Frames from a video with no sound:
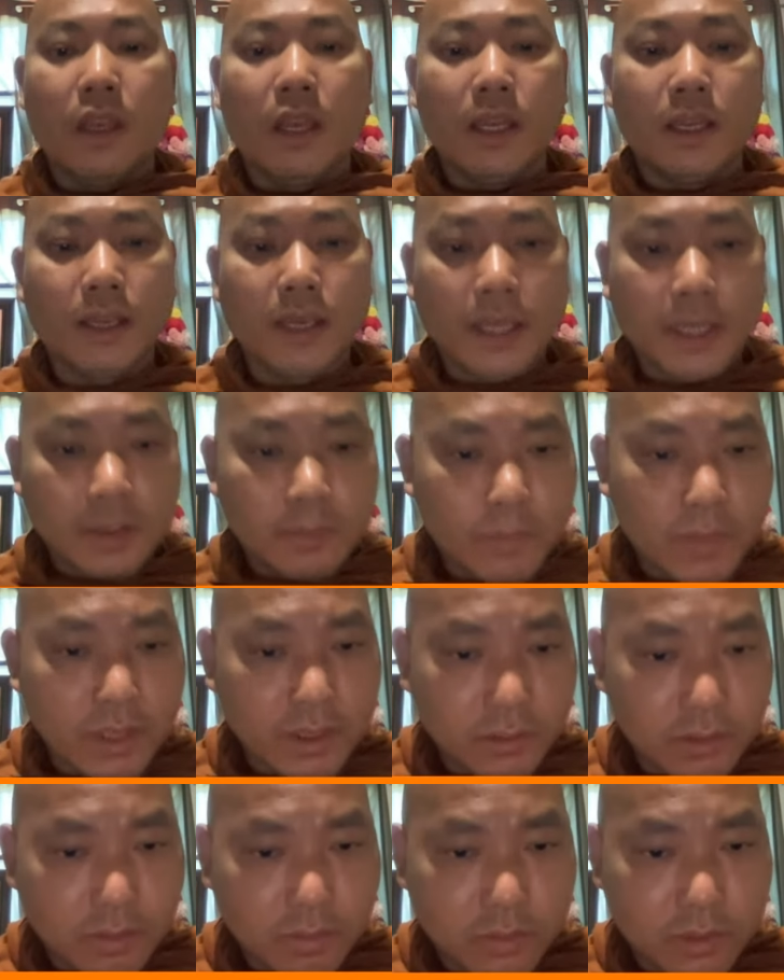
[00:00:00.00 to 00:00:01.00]
Unlike
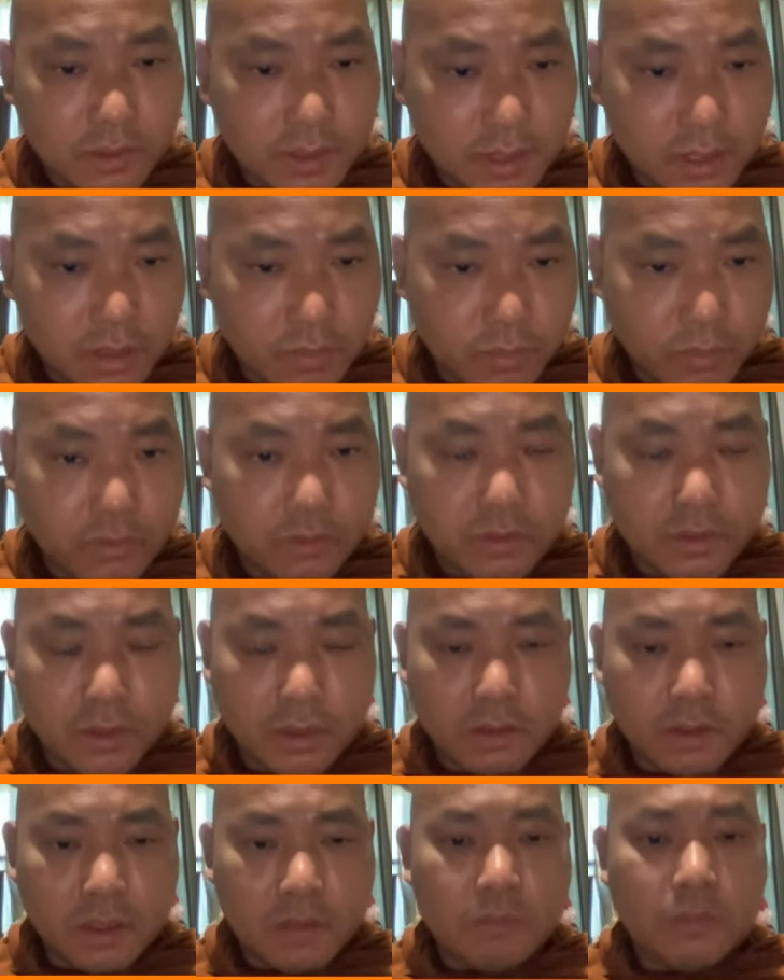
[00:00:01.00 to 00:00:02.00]
Venerable
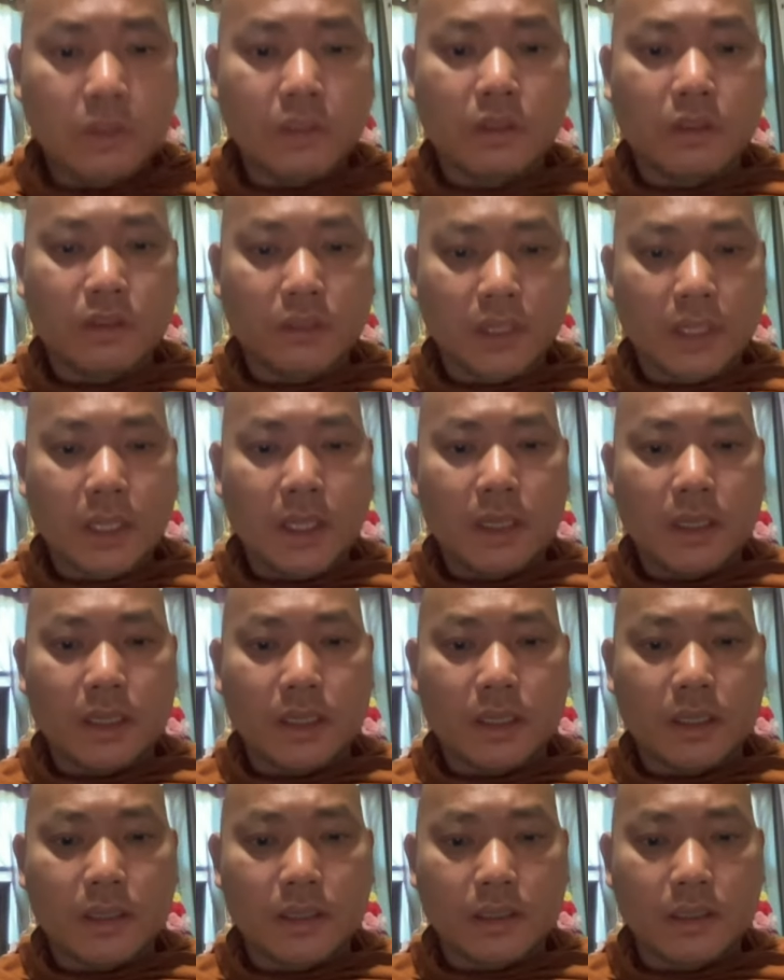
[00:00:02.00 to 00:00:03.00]
Sariputta and
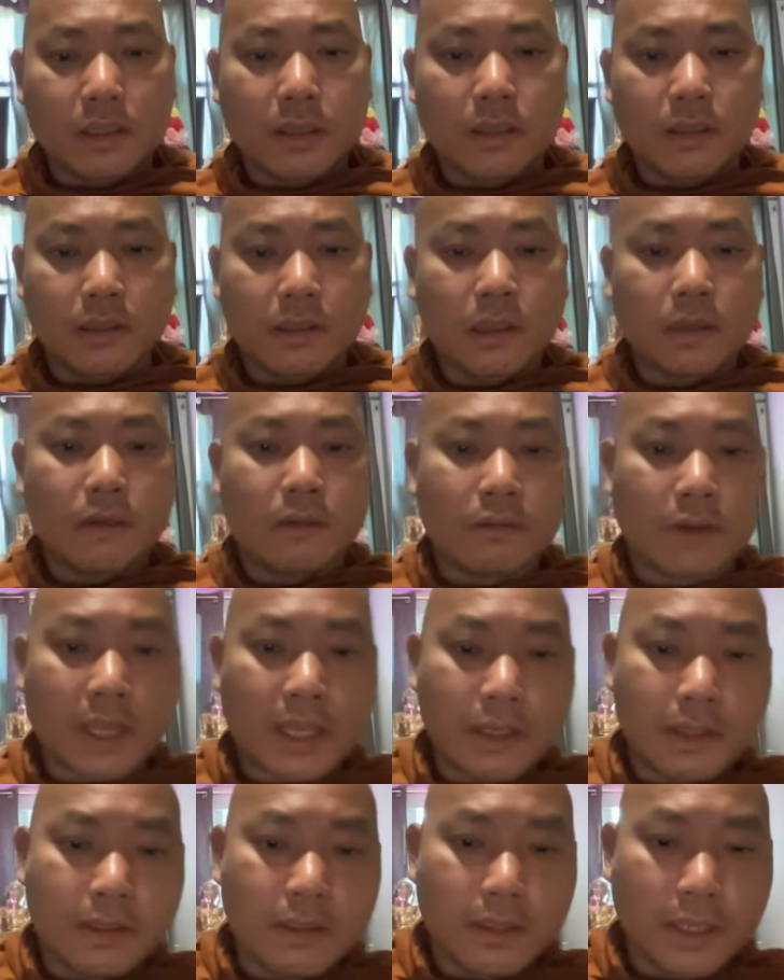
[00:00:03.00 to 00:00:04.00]
Mongoliana, the
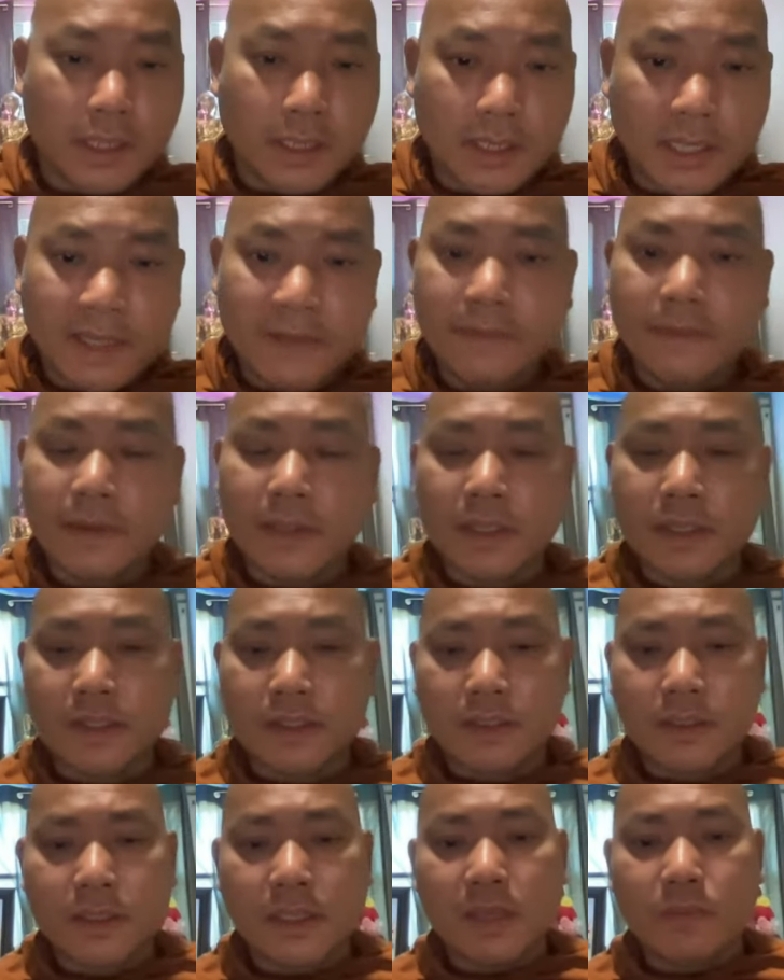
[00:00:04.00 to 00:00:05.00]
right and
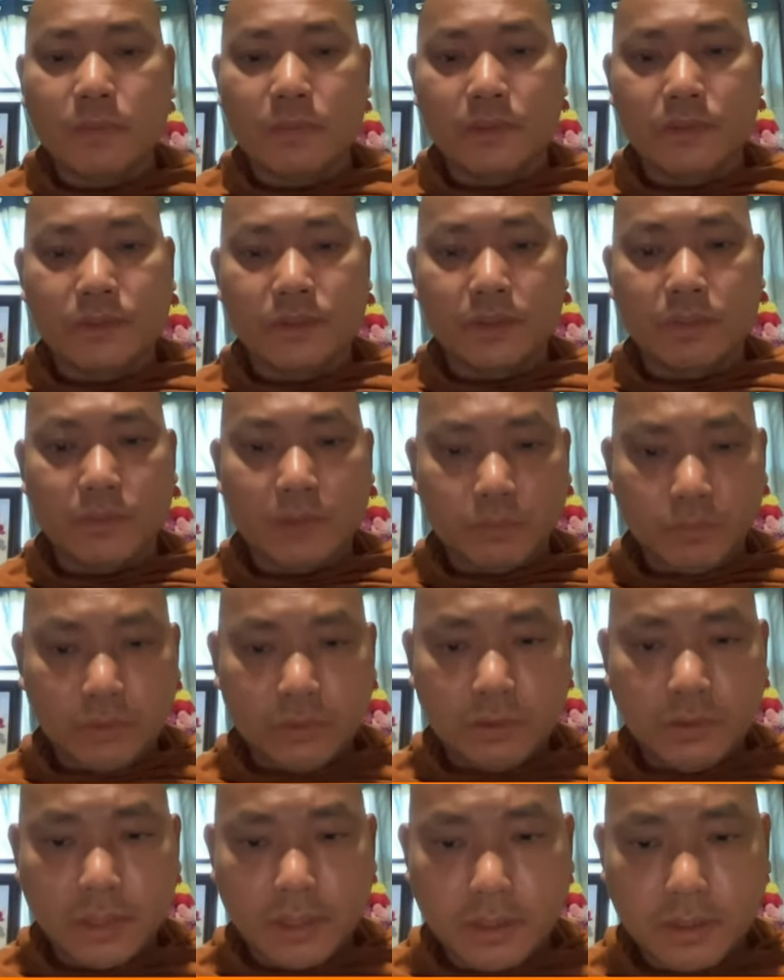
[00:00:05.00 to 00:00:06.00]
left-hand disciples of the
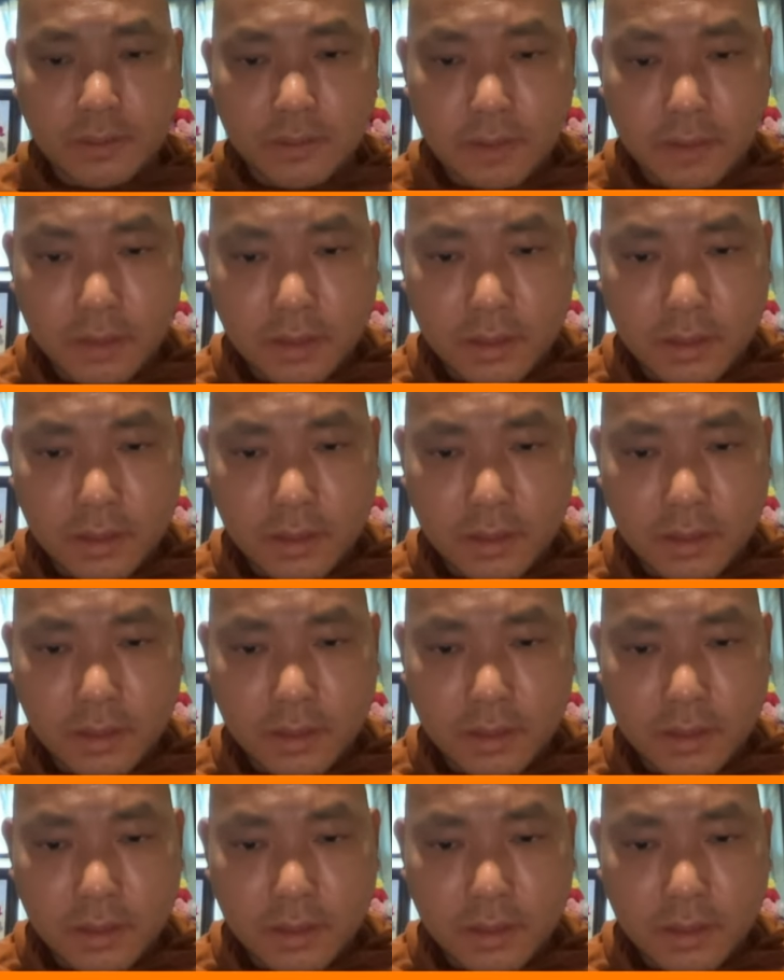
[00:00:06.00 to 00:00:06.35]
Buddha,